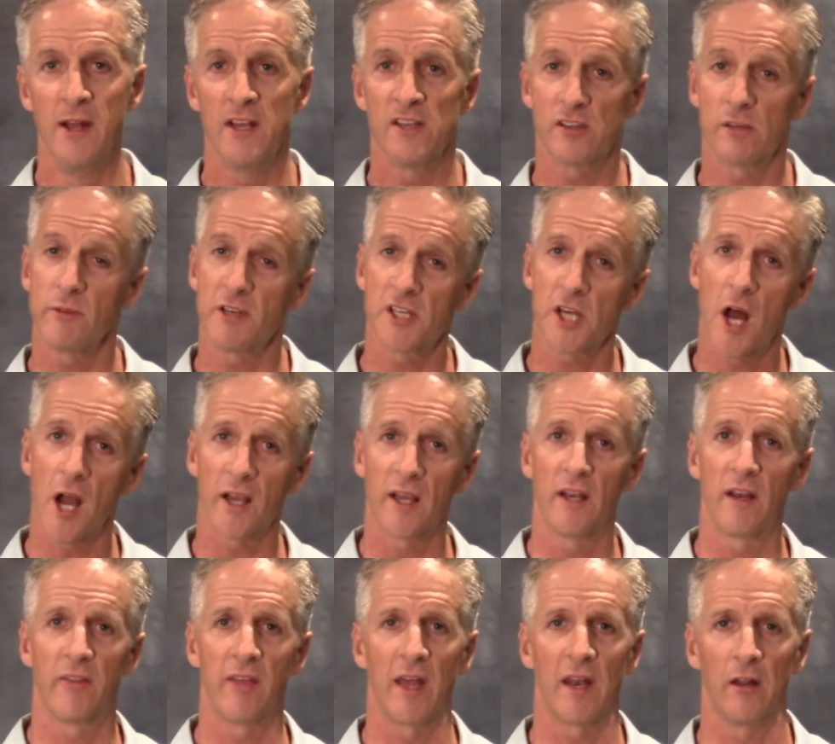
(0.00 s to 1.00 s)
So let me talk
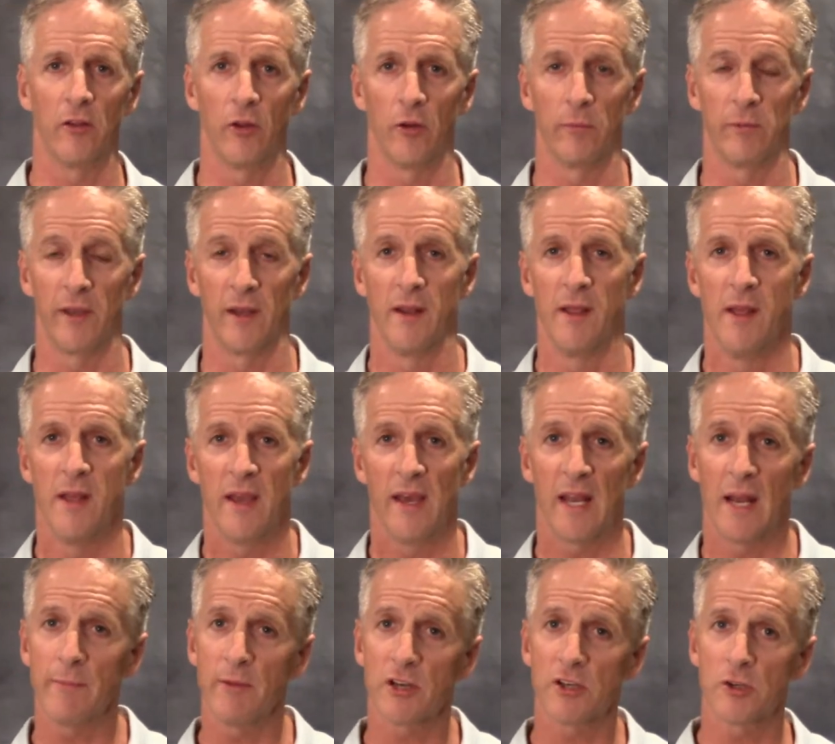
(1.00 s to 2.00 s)
into that a little bit.
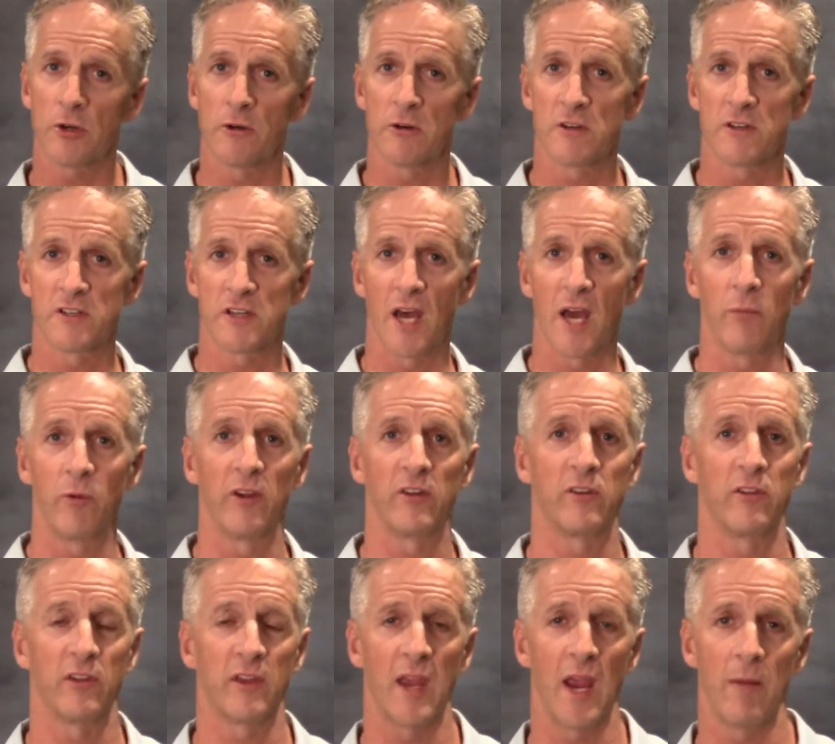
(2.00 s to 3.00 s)
And I'm going to turn sideways
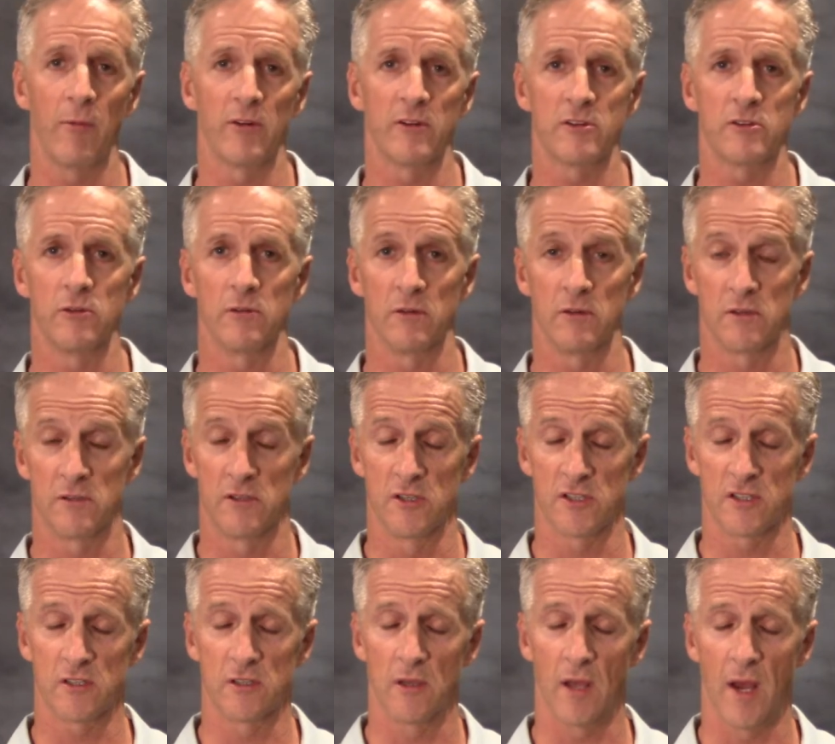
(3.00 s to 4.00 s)
to the camera
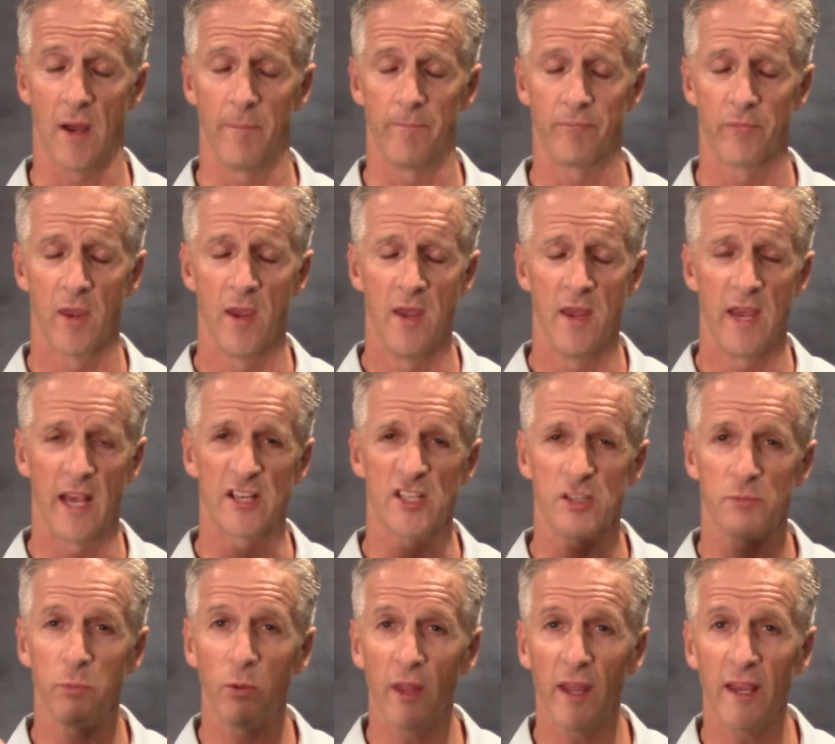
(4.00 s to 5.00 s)
just to
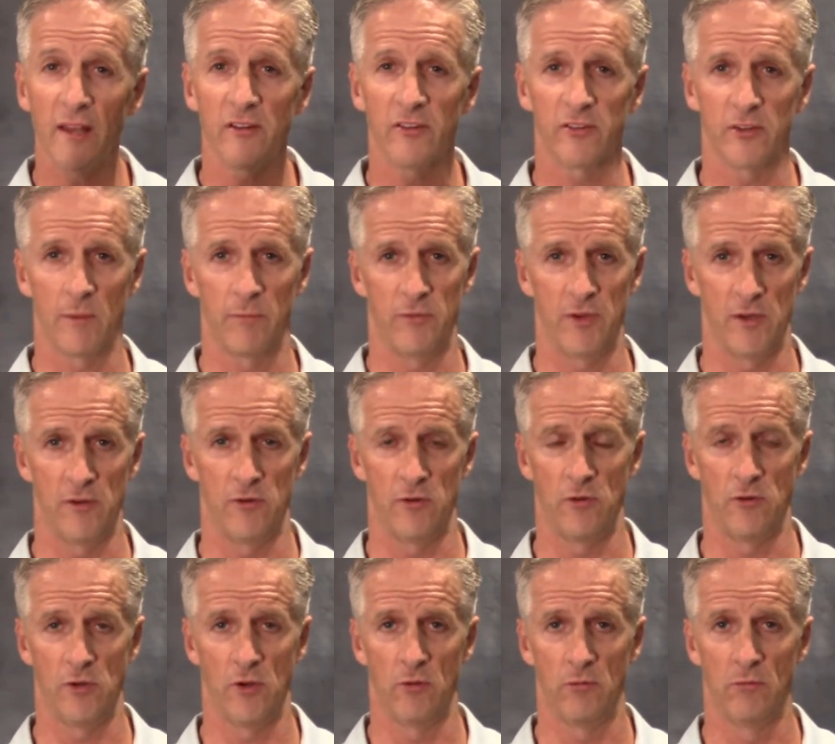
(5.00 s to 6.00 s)
explain something
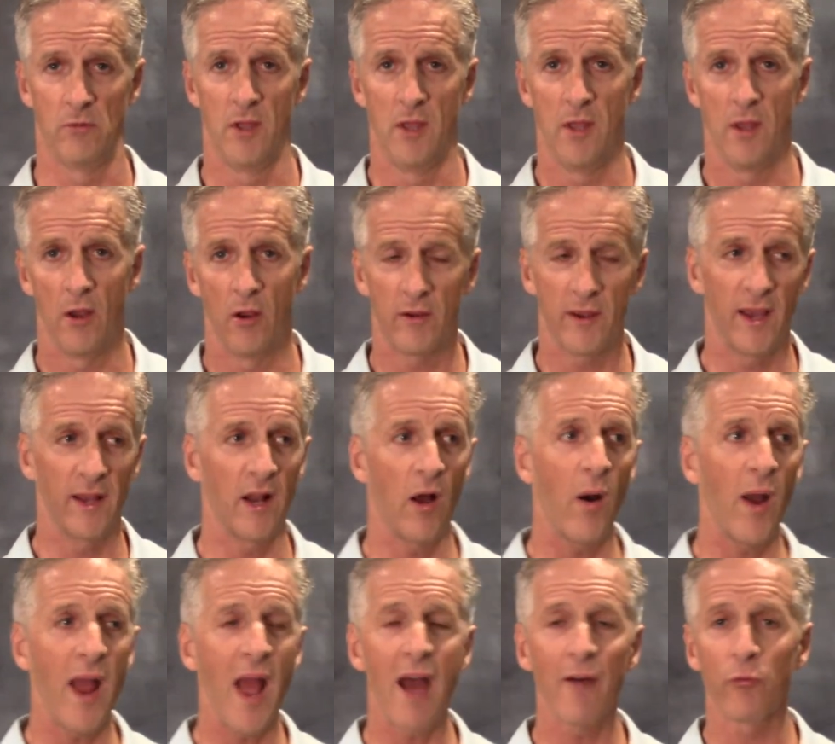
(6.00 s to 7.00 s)
to you. Okay, now
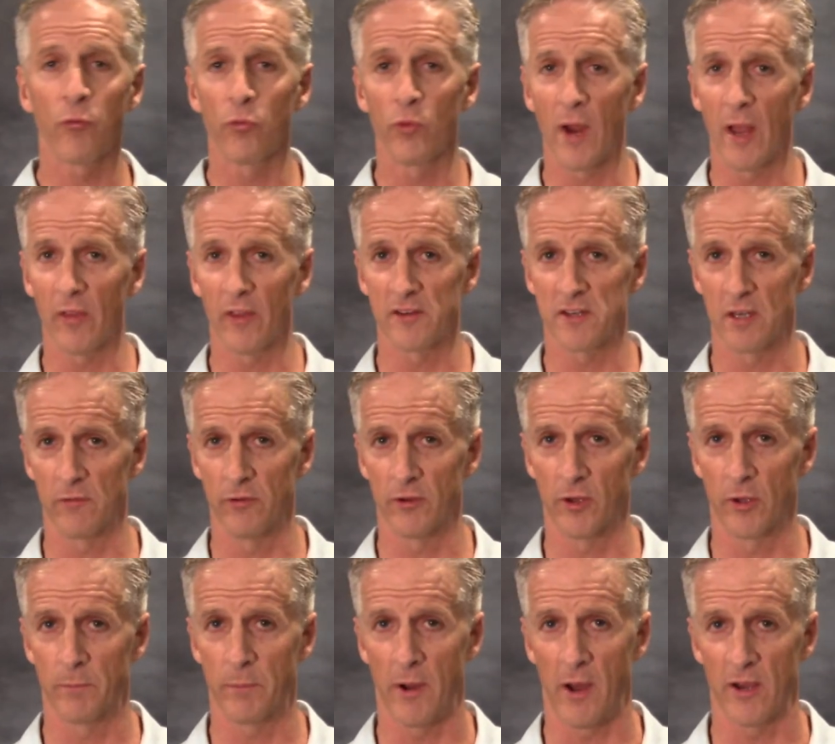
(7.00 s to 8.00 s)
I have relatively
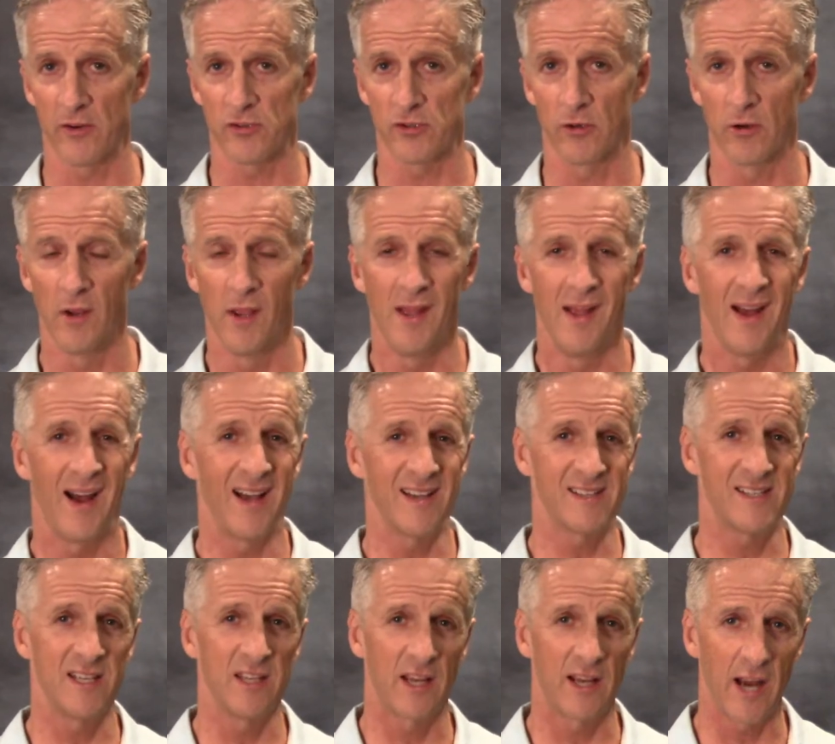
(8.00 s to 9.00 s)
good posture. I
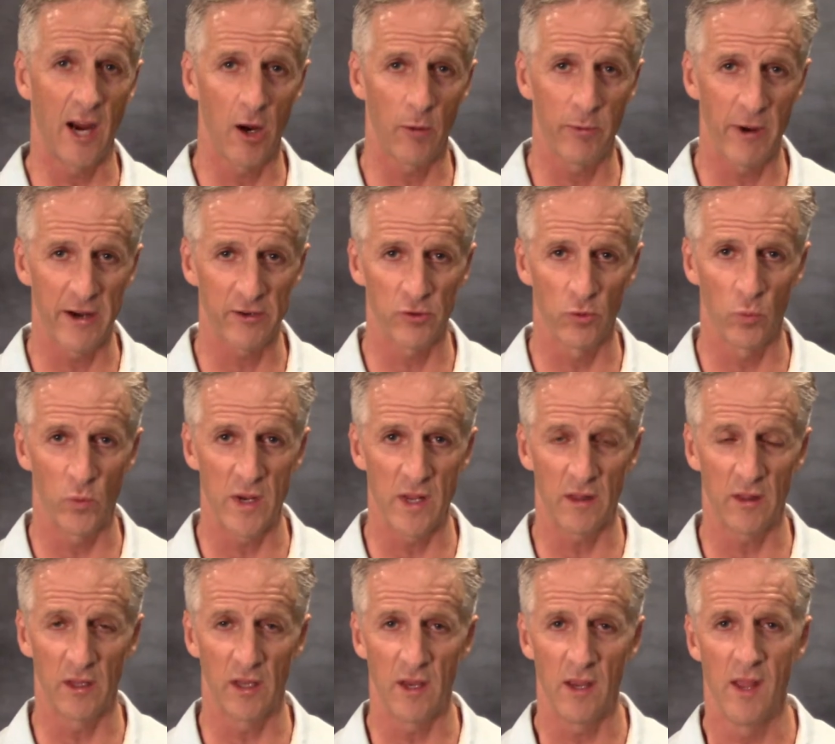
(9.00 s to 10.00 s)
see the chiropractor
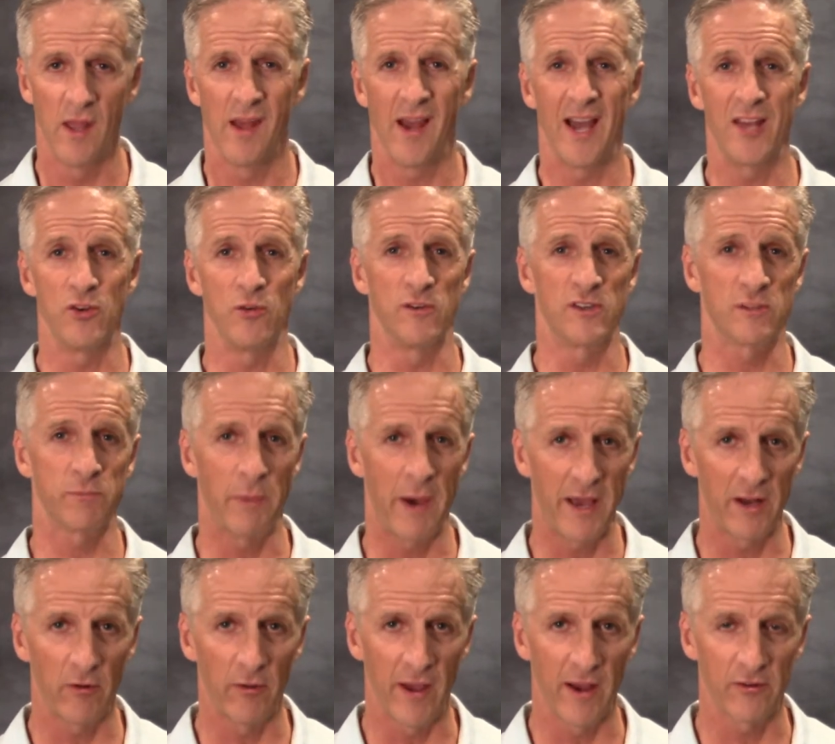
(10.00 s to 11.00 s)
weekly. I do
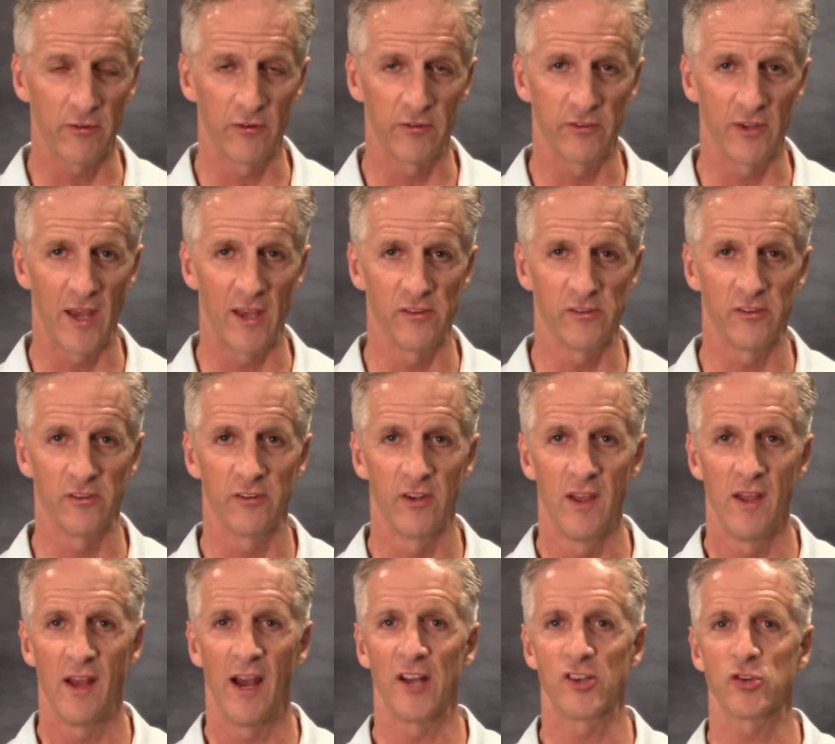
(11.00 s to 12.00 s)
spinal exercises.
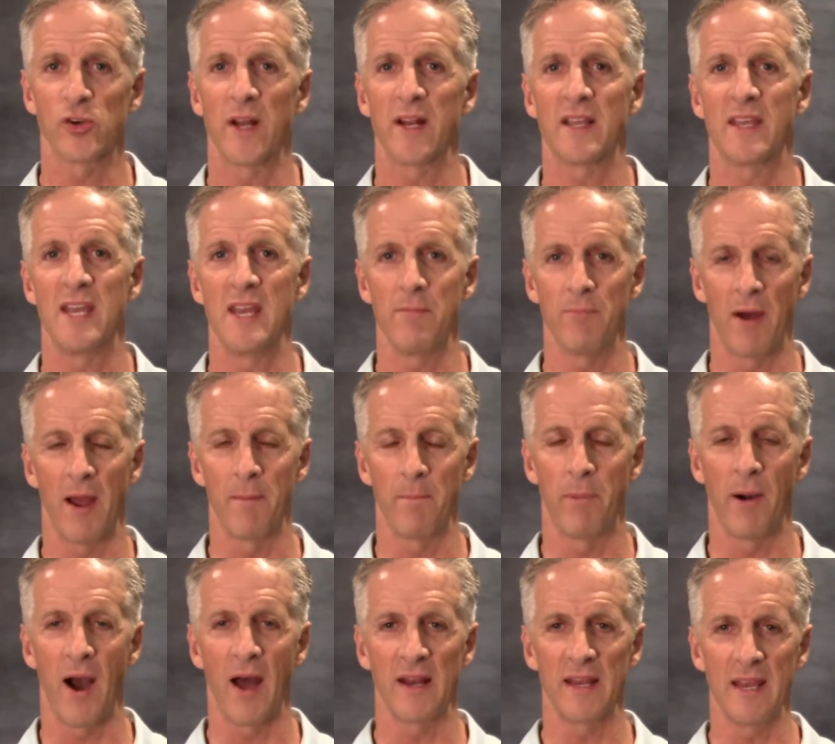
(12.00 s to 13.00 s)
I try to keep my
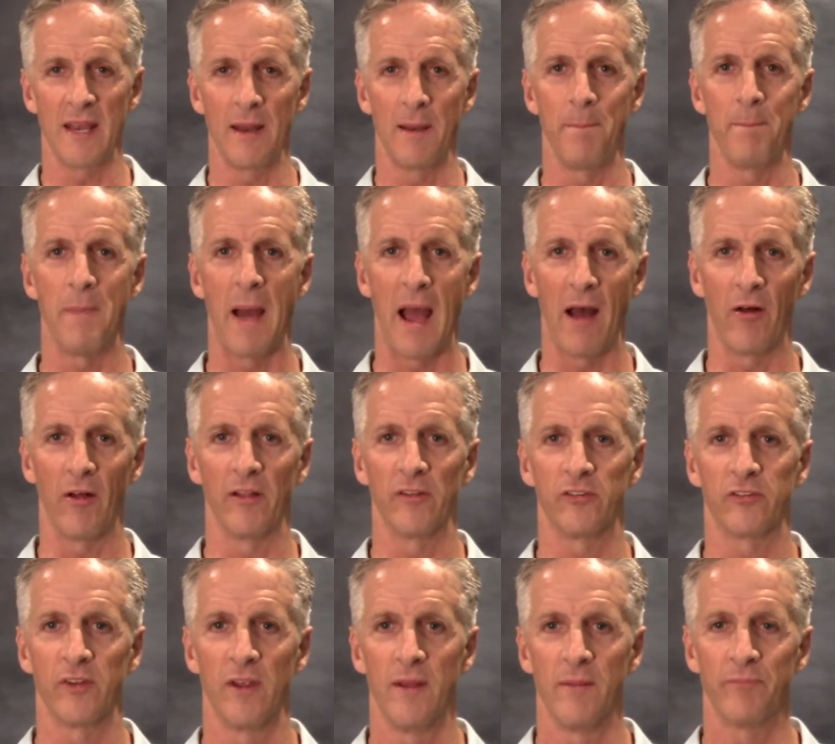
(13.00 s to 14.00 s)
body in
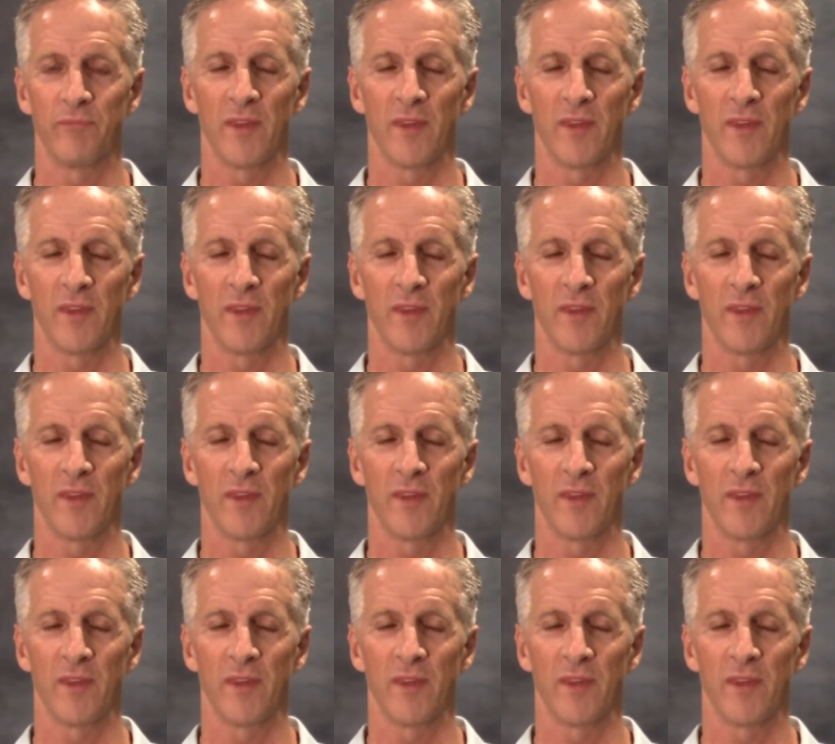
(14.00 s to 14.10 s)
balance.